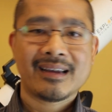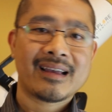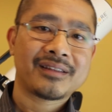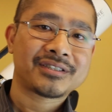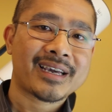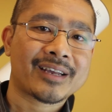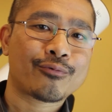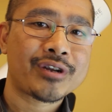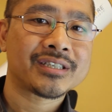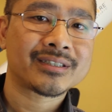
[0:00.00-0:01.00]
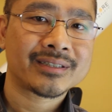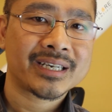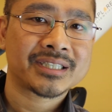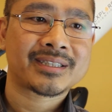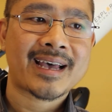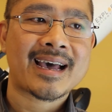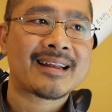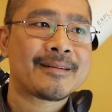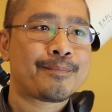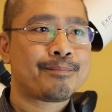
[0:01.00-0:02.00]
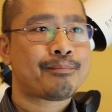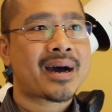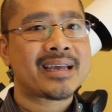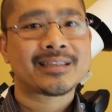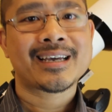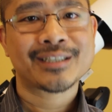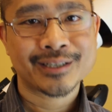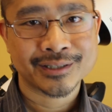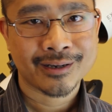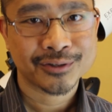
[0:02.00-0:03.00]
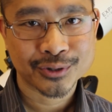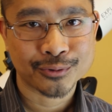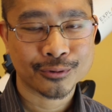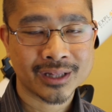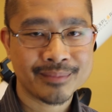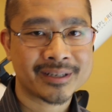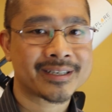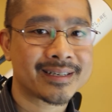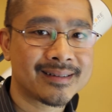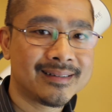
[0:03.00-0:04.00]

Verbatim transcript: And the second reason is that my attention is also limited.